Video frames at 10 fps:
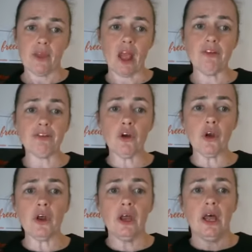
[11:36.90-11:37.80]

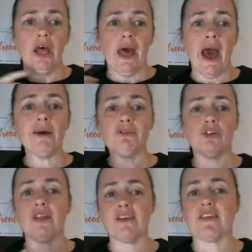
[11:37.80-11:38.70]
So how I'm
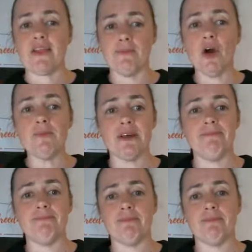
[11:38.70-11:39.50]
doing things at the moment,